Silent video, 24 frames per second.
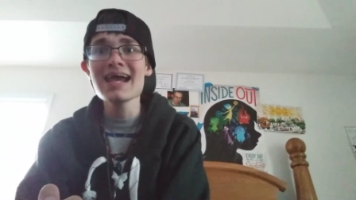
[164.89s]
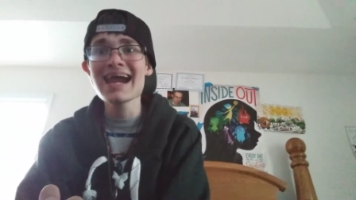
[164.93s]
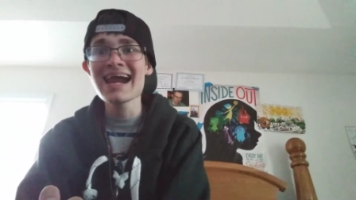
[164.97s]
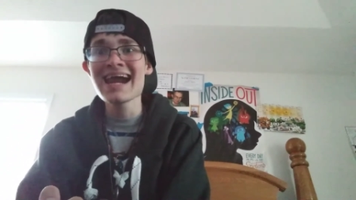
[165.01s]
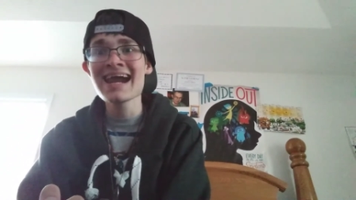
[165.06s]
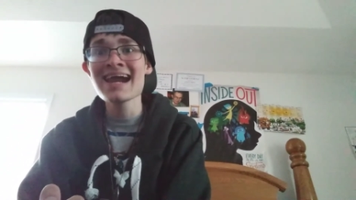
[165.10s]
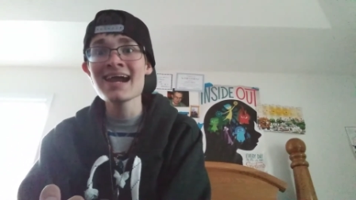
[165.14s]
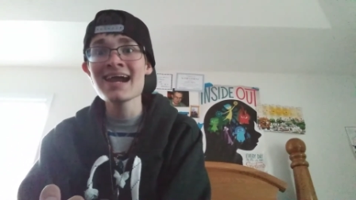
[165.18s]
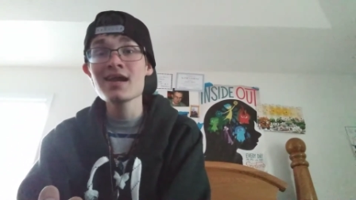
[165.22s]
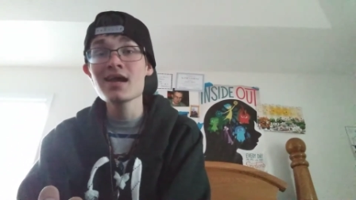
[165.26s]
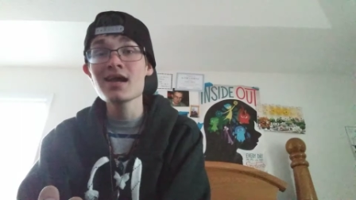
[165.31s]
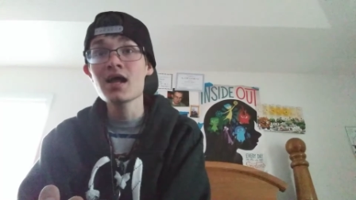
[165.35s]

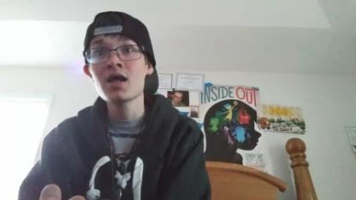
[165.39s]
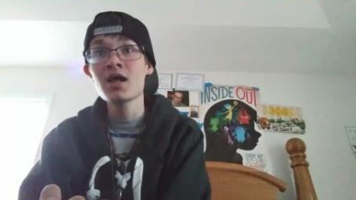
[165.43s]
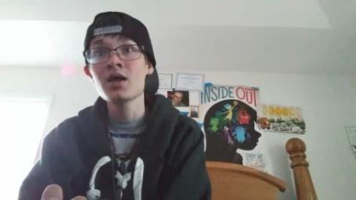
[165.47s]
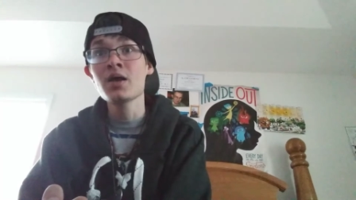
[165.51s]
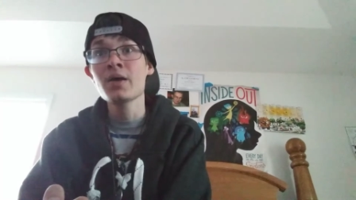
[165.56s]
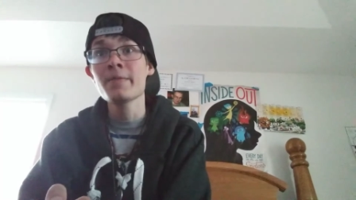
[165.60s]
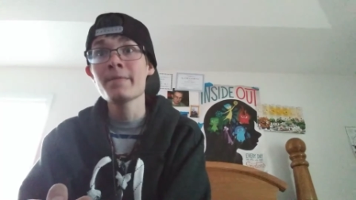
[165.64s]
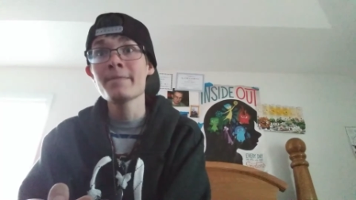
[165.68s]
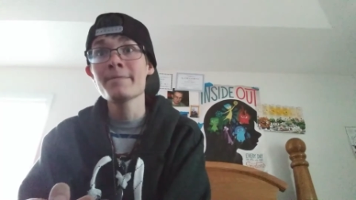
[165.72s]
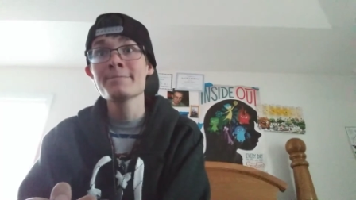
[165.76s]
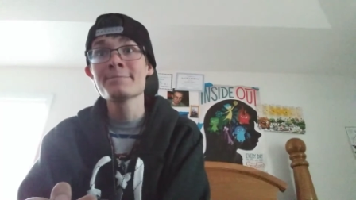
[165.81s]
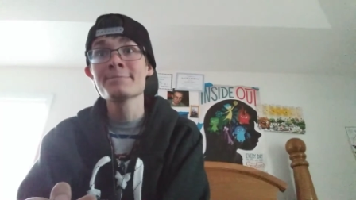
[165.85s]
And
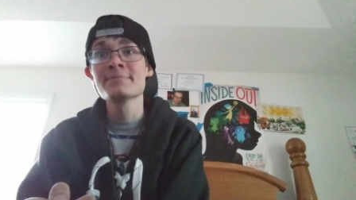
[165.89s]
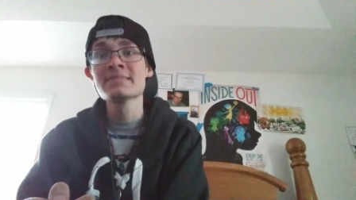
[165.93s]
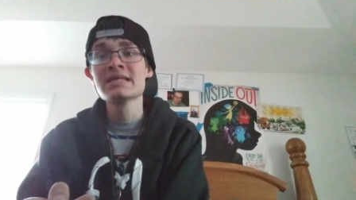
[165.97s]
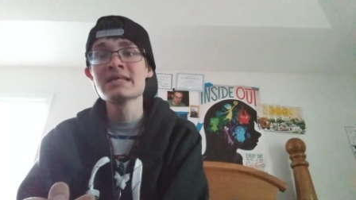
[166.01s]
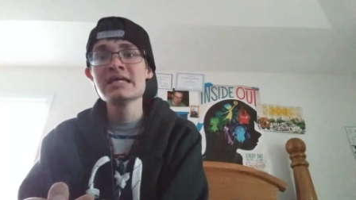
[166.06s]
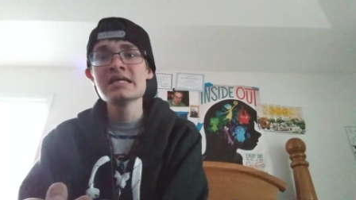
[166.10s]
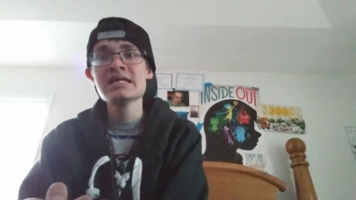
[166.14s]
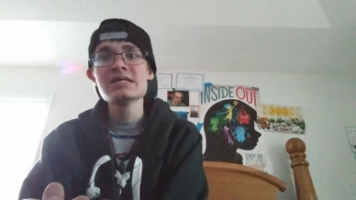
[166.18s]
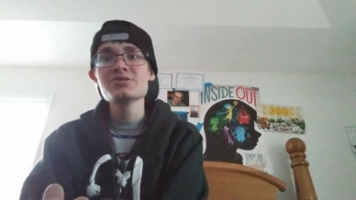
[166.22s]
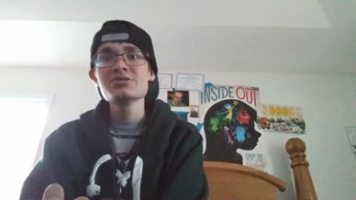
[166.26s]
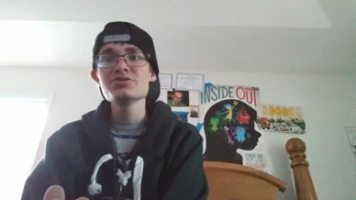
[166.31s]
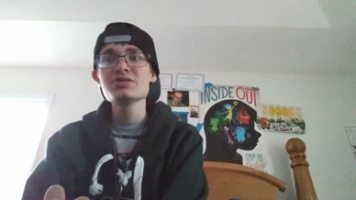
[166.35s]
um,
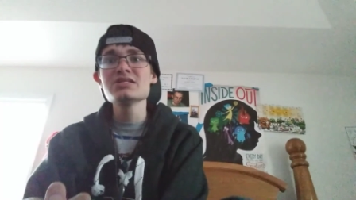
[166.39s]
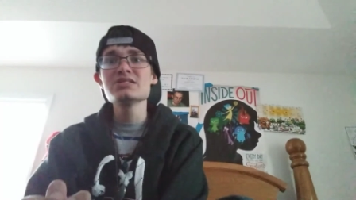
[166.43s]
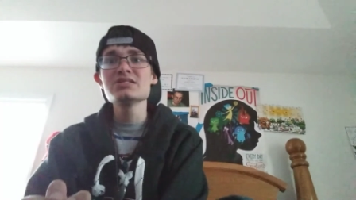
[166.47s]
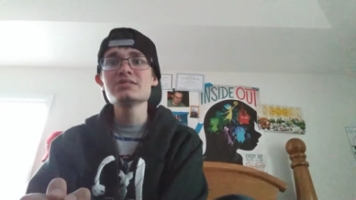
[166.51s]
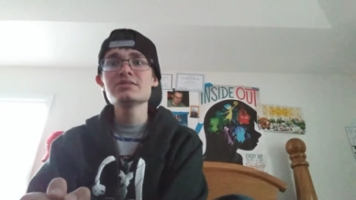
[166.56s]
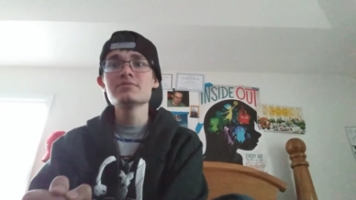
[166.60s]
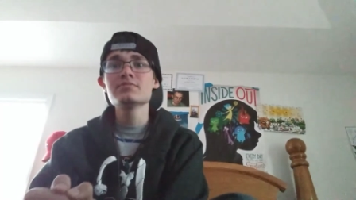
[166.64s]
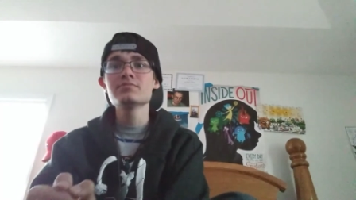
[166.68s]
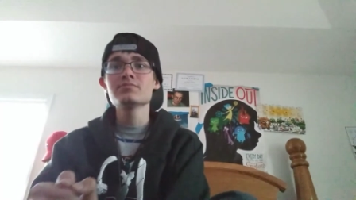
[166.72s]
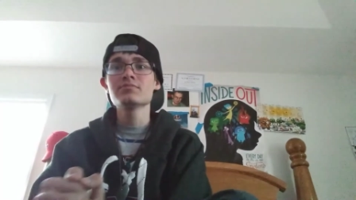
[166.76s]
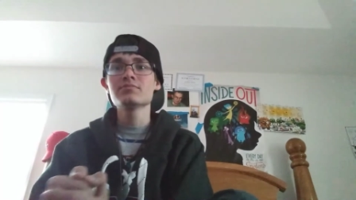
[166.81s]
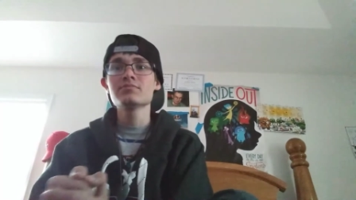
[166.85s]
she's,
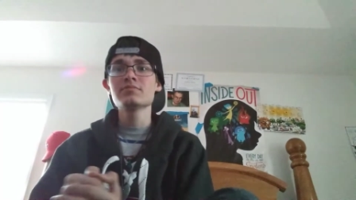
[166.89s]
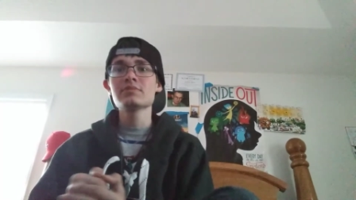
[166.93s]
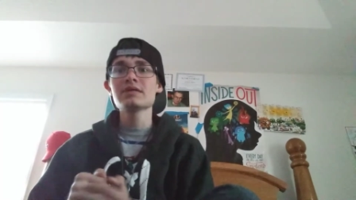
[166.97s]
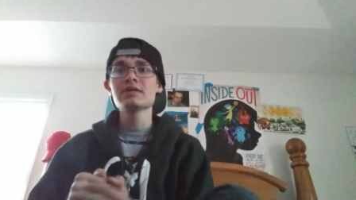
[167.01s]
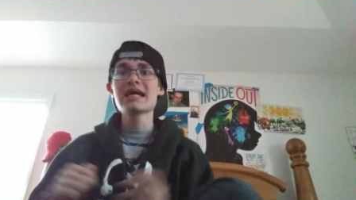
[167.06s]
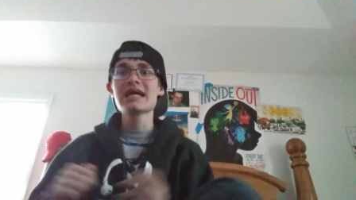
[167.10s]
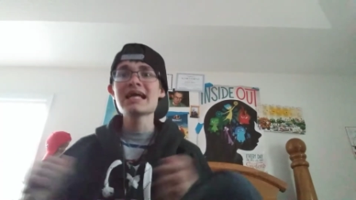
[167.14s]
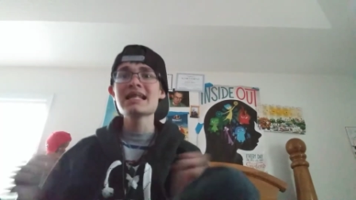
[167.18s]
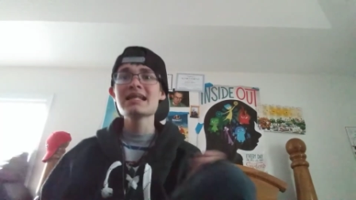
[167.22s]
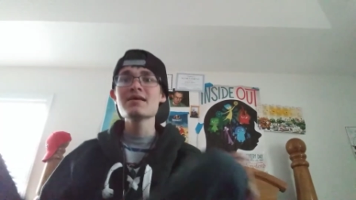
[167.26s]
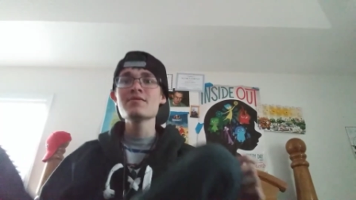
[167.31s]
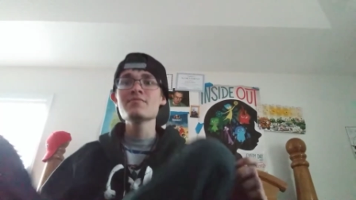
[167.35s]

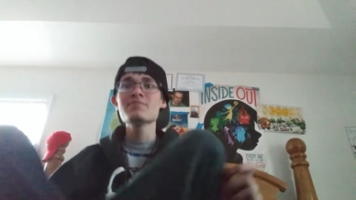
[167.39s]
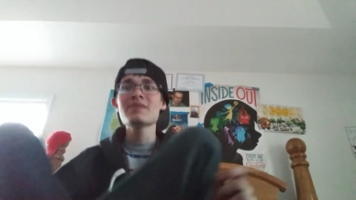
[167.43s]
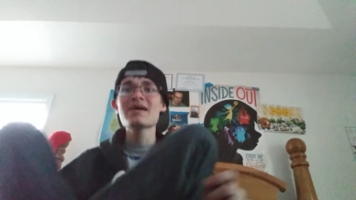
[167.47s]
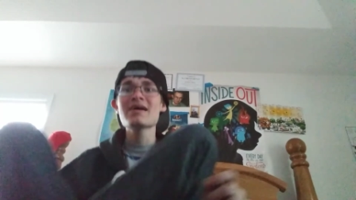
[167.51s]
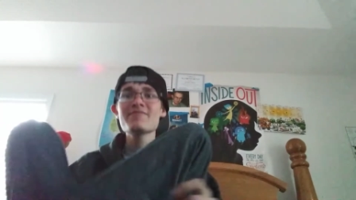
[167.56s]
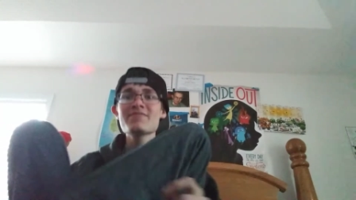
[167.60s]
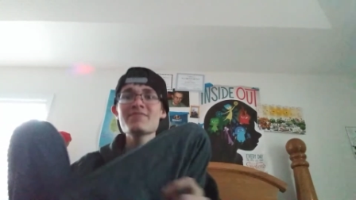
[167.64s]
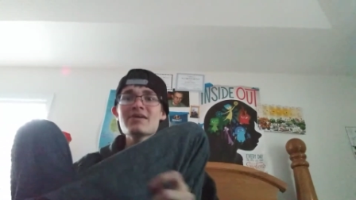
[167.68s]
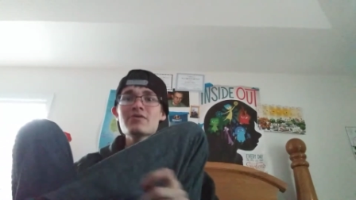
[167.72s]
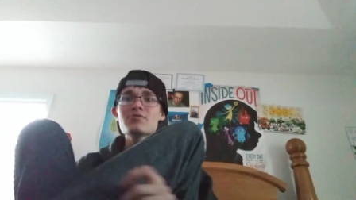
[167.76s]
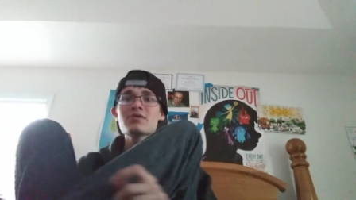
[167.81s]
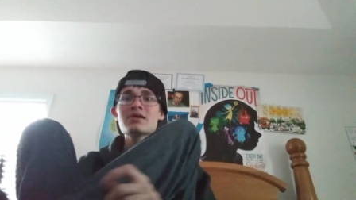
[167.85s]
and then my
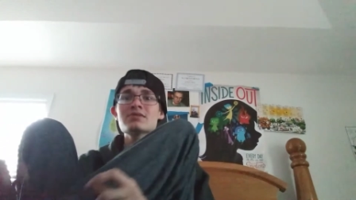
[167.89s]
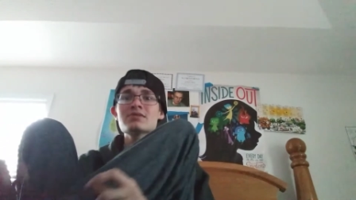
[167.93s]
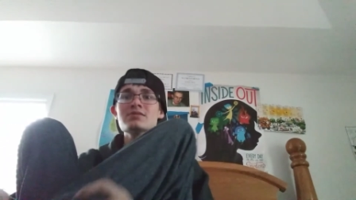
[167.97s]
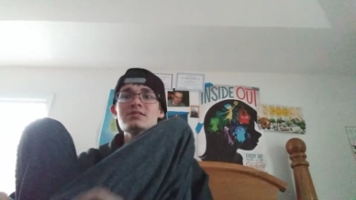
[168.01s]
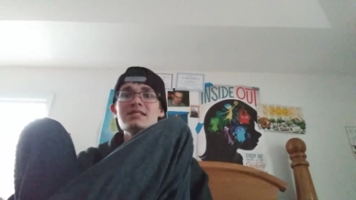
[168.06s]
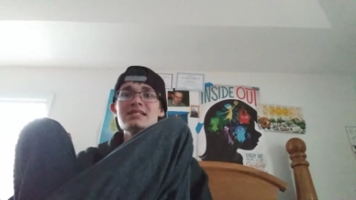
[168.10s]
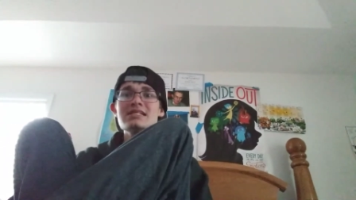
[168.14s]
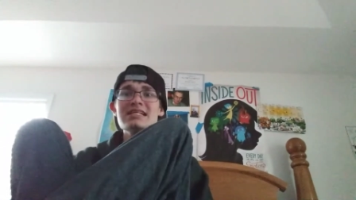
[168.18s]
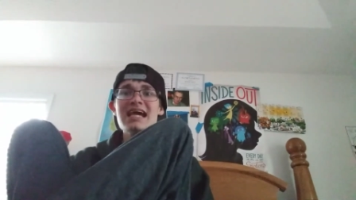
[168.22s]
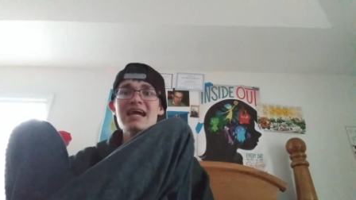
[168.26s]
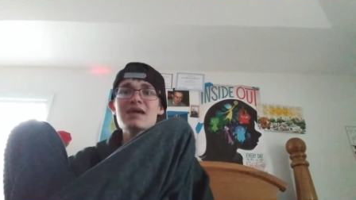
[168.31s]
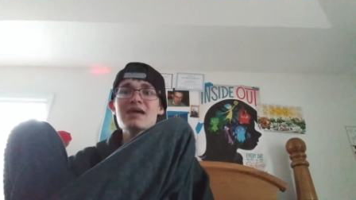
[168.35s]
feet were under
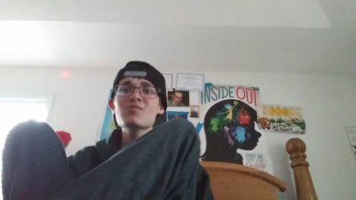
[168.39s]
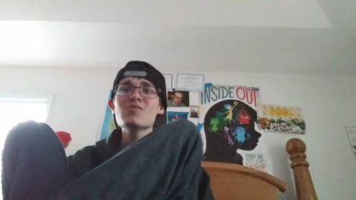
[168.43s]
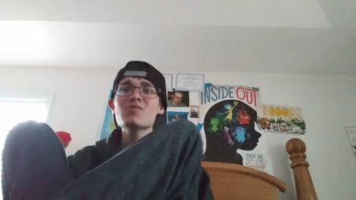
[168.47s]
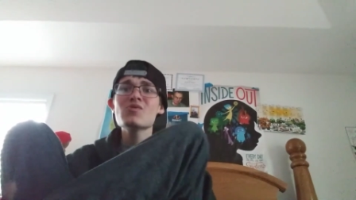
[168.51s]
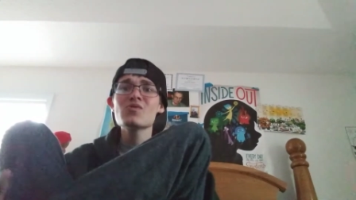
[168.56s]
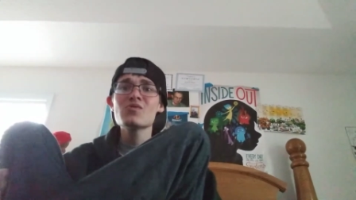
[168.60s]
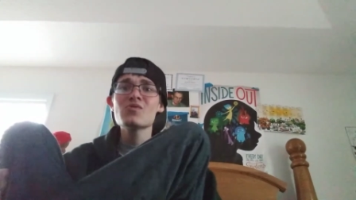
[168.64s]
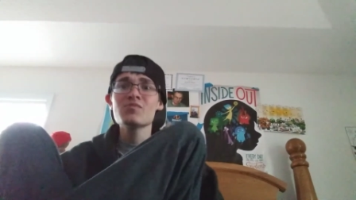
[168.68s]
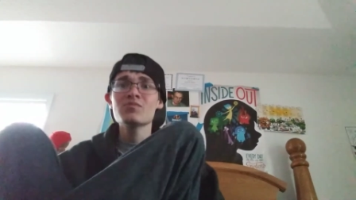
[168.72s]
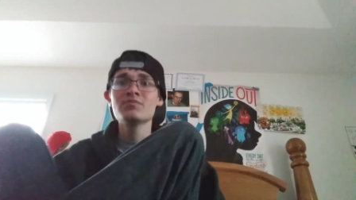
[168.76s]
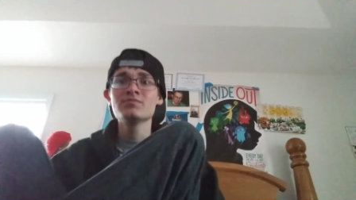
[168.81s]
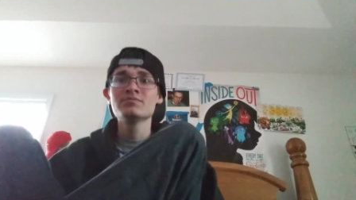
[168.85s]
the table.